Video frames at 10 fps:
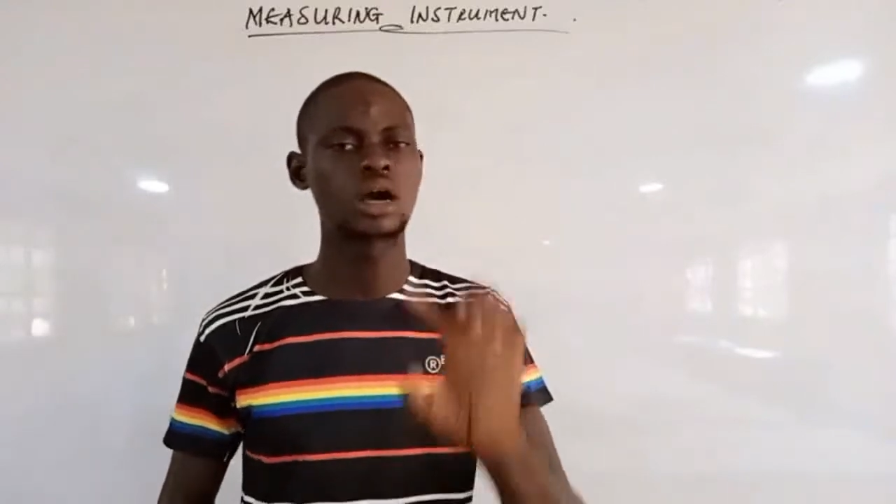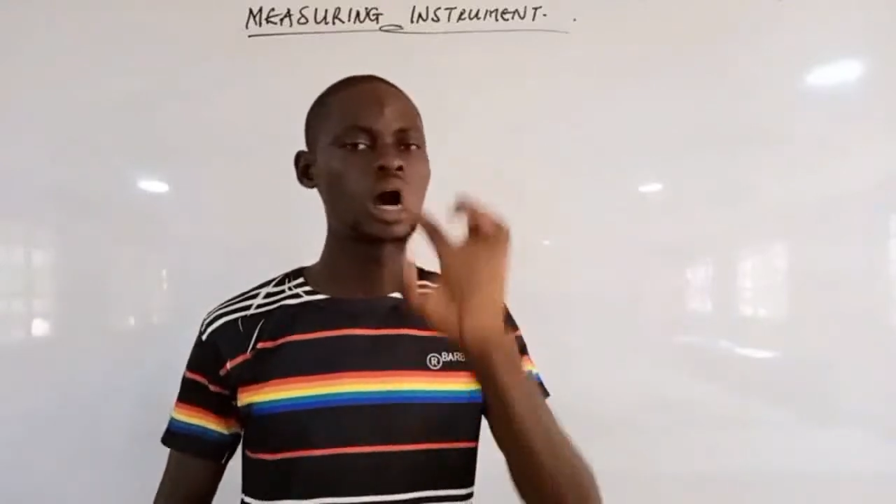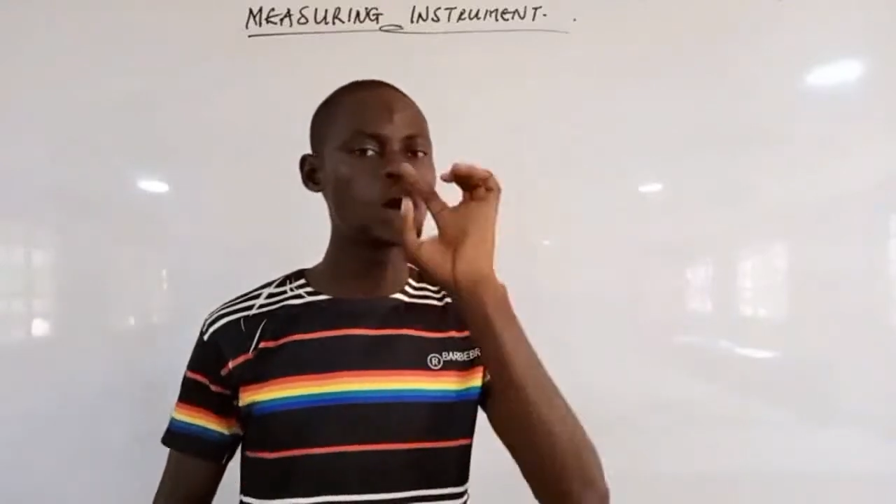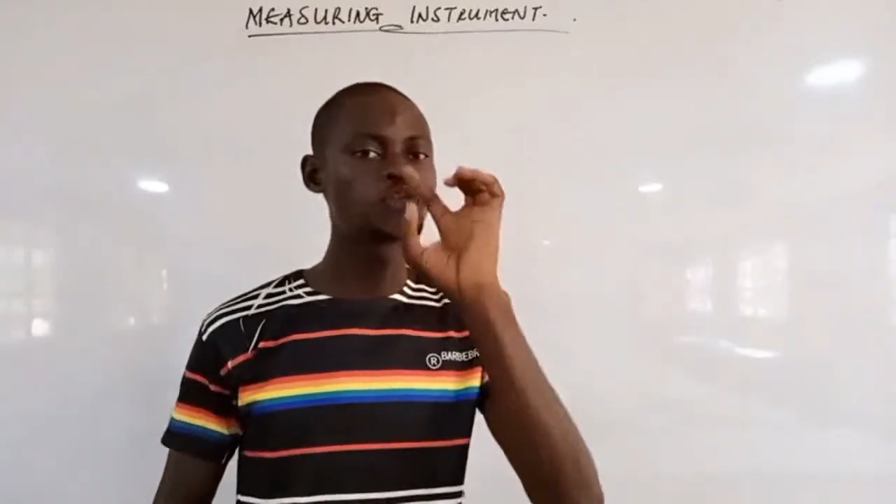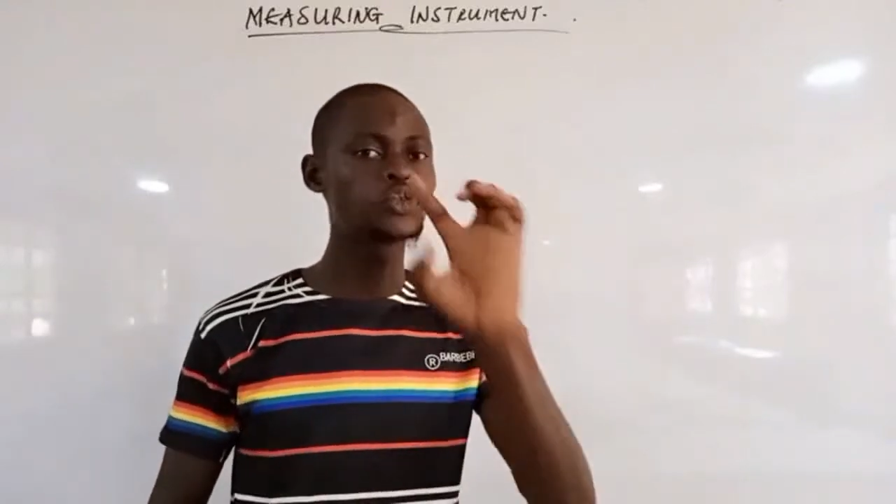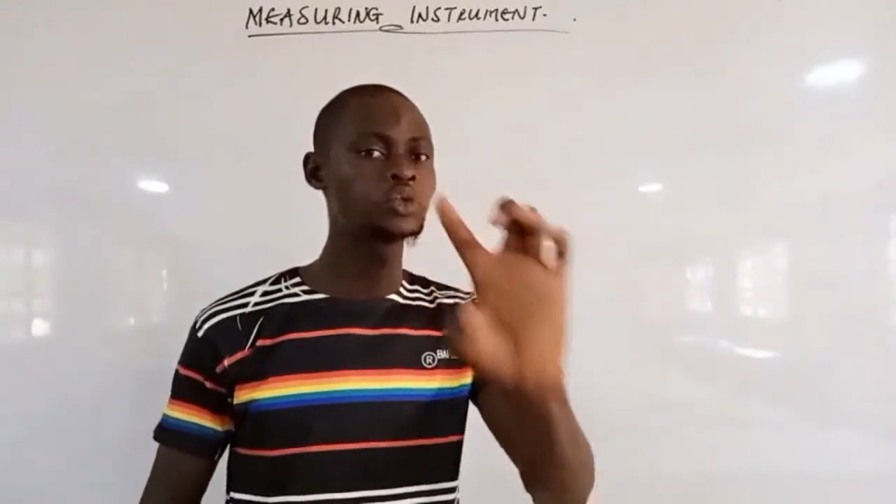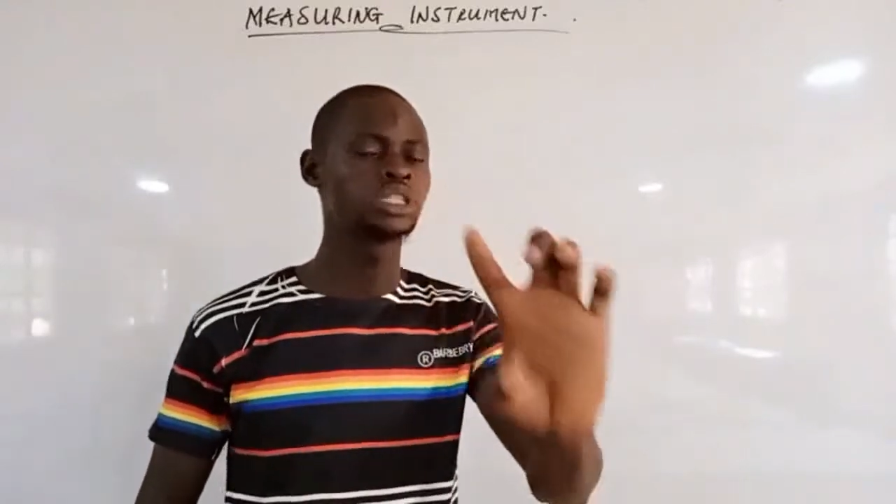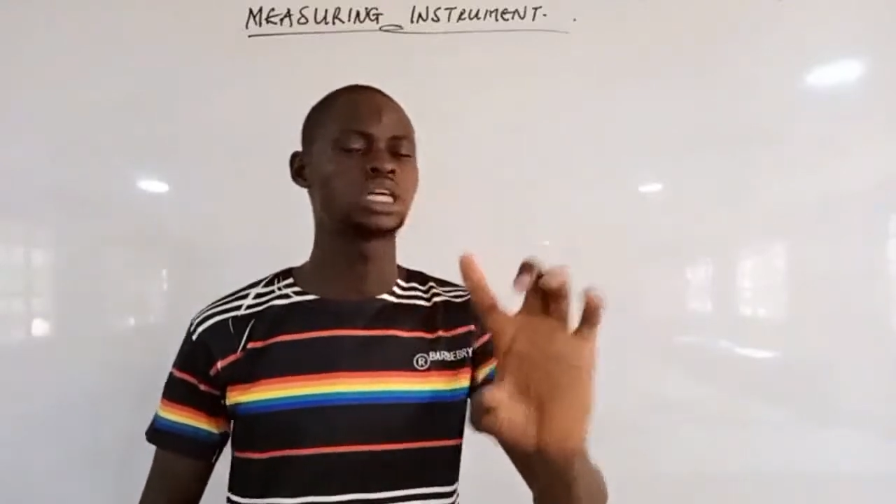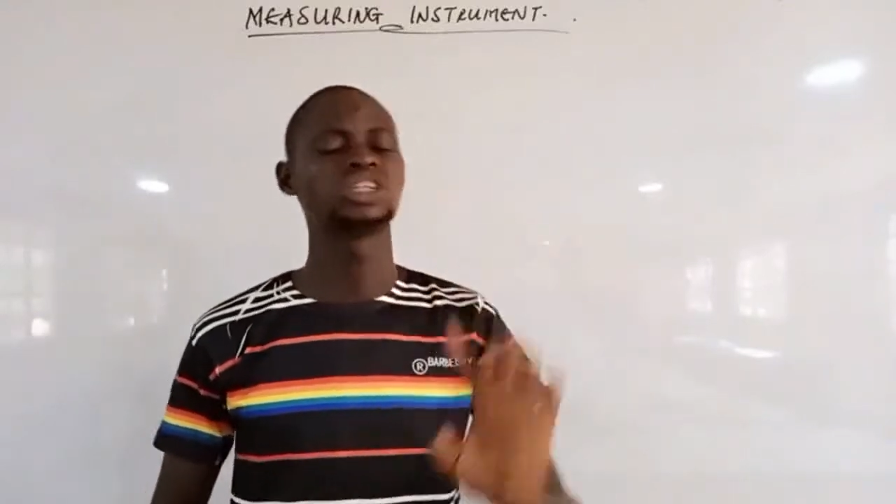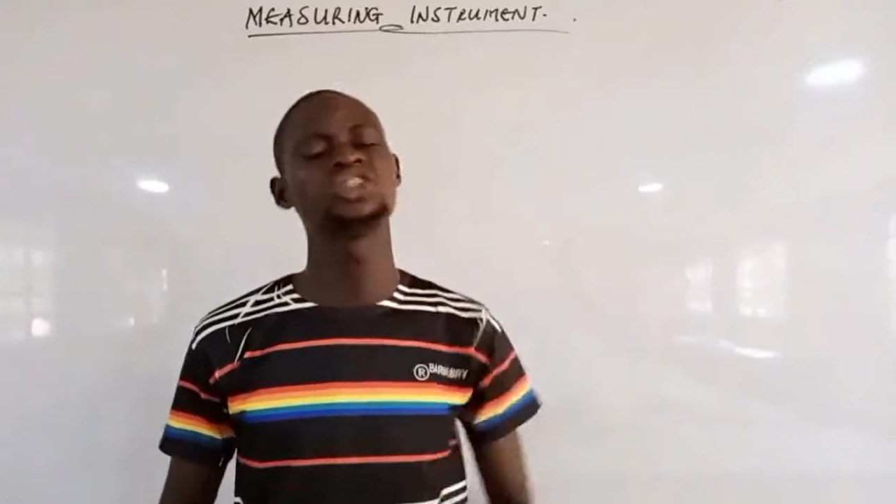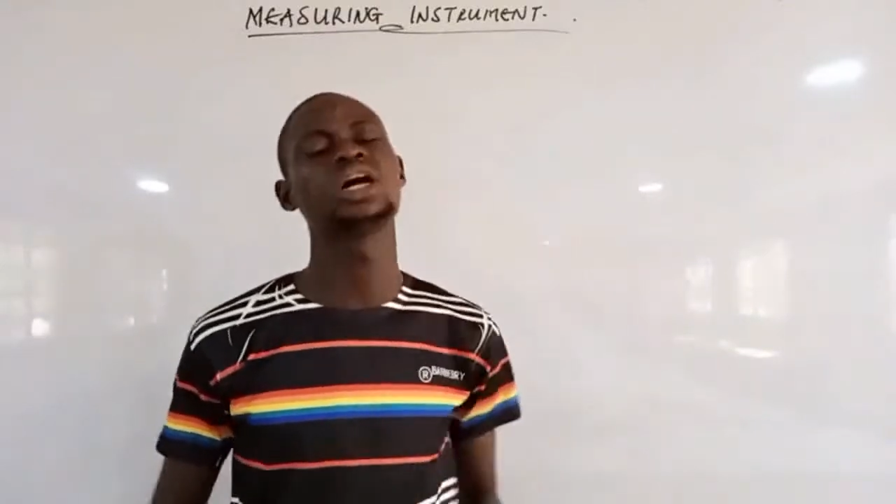often in